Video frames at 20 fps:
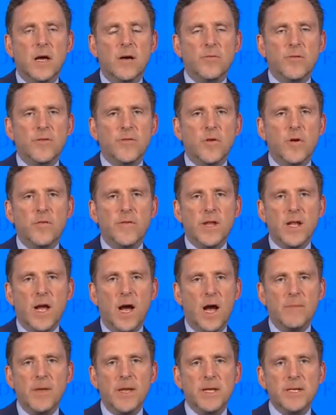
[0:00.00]
with Soviet
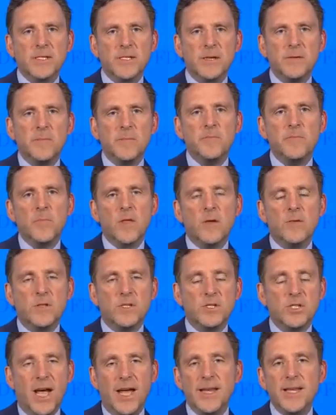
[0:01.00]
communism, with
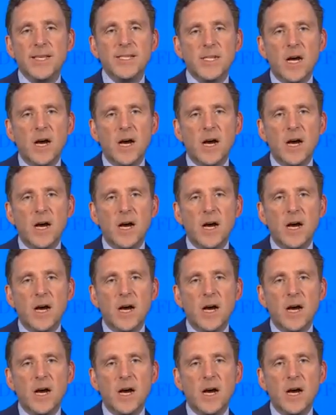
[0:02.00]
Chinese